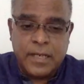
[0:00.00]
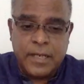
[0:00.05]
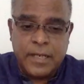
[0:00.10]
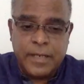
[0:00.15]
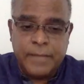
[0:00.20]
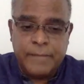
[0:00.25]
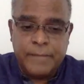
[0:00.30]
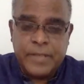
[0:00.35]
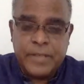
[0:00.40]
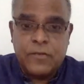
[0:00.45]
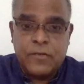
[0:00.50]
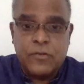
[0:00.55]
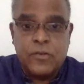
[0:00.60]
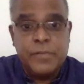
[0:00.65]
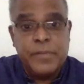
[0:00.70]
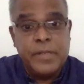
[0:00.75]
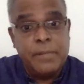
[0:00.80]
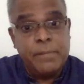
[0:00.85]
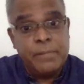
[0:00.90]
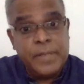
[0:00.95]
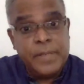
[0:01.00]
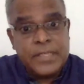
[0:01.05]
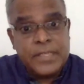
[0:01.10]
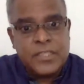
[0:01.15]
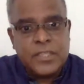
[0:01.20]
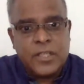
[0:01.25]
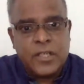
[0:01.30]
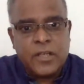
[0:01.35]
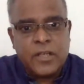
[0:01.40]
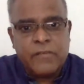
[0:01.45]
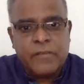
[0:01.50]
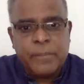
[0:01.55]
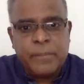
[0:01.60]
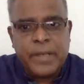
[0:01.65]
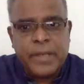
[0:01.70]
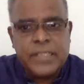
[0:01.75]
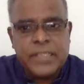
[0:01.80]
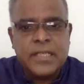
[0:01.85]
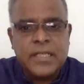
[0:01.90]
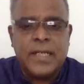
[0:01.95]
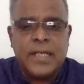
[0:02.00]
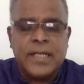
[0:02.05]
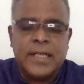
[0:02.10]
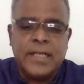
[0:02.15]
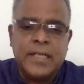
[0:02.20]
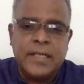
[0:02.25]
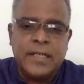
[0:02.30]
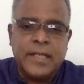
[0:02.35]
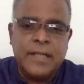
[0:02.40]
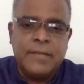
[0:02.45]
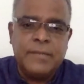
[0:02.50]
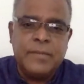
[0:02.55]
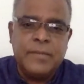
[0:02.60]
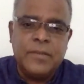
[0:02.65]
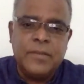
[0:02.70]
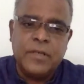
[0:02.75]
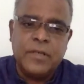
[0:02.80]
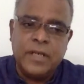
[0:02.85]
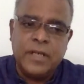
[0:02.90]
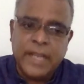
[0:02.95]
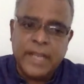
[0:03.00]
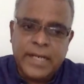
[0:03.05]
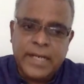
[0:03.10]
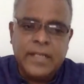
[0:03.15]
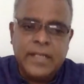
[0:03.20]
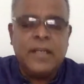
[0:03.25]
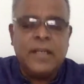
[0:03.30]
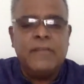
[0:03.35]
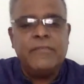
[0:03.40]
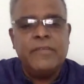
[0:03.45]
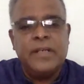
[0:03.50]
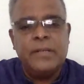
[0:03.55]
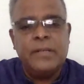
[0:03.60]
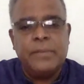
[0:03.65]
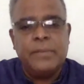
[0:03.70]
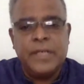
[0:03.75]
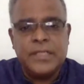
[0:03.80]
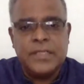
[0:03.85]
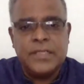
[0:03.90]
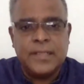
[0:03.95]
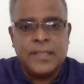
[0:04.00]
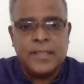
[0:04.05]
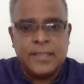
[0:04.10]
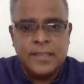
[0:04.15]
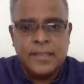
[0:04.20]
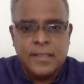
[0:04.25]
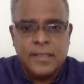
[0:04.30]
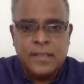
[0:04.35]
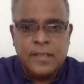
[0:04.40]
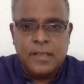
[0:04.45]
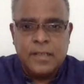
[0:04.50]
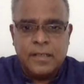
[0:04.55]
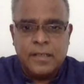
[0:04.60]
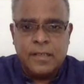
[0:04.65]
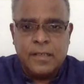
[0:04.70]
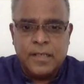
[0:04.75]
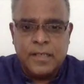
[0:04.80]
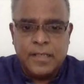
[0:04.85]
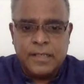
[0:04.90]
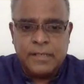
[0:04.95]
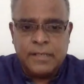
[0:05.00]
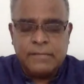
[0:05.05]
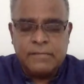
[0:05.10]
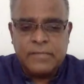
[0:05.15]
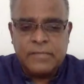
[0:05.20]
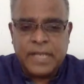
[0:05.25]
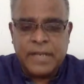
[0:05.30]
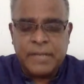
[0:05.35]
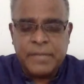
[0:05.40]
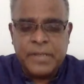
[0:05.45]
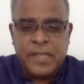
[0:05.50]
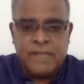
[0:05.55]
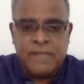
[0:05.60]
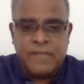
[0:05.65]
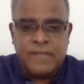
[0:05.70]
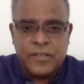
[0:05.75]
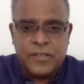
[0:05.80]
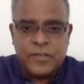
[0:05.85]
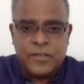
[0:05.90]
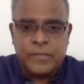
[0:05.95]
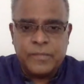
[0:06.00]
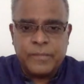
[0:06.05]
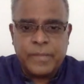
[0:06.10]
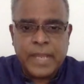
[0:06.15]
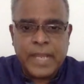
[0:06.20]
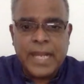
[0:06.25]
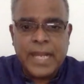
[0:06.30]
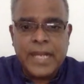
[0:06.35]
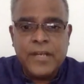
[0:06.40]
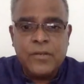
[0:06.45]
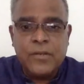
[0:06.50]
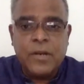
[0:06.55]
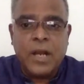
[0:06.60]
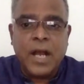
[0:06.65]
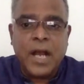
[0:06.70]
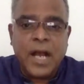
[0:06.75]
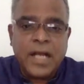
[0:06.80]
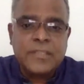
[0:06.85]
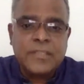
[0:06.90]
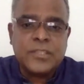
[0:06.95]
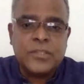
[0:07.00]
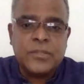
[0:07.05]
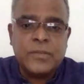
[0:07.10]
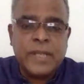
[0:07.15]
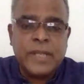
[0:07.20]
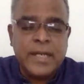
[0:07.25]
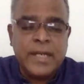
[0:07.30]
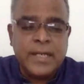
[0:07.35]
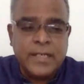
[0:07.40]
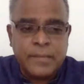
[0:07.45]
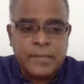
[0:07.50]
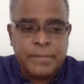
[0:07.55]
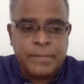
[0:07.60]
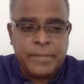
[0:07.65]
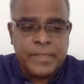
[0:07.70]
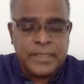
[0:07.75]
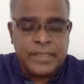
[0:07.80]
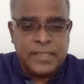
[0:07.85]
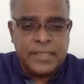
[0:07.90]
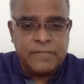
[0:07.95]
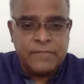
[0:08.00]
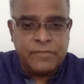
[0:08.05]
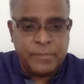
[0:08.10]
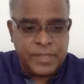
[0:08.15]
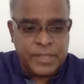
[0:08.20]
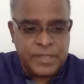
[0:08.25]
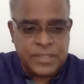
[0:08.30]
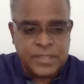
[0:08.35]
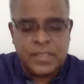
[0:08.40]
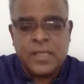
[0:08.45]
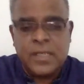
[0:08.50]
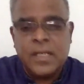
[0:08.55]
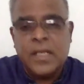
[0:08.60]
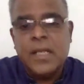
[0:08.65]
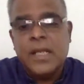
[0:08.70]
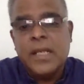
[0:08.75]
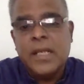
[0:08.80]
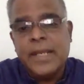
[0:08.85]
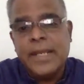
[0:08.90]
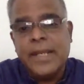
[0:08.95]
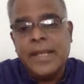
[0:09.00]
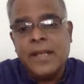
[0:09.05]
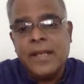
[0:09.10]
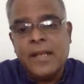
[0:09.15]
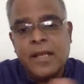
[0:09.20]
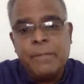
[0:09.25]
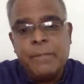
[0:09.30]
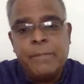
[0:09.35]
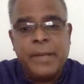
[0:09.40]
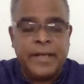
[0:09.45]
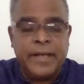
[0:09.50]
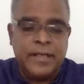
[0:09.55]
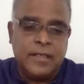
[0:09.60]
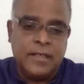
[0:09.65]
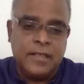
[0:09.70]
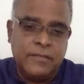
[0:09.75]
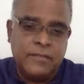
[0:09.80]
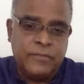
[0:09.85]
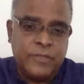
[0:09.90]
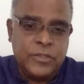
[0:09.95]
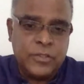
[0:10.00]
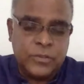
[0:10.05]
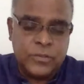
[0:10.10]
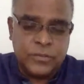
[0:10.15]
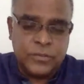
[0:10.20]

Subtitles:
It could be a mixture of a pie chart and a table, or a line graph and a pie chart. Can be given to you, and you are asked to interpret the information in a paragraph or two.